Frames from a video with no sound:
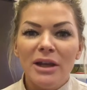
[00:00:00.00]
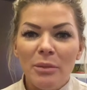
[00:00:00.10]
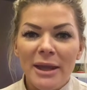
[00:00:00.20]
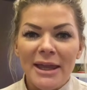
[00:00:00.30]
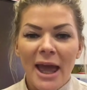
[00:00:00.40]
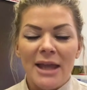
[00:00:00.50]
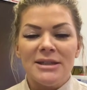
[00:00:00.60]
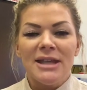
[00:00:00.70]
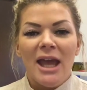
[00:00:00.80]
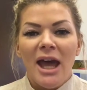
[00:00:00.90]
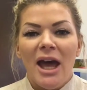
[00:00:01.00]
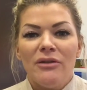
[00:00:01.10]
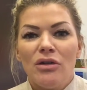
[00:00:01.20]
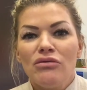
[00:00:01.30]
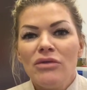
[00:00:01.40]
weekend, have
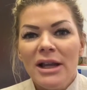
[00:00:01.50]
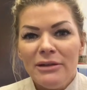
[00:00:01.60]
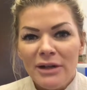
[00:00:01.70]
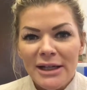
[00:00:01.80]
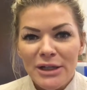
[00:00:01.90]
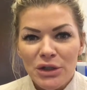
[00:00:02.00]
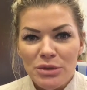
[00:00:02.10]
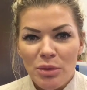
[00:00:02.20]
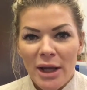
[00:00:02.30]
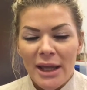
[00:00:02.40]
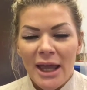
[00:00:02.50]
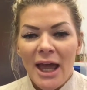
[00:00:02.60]
a really, really good break,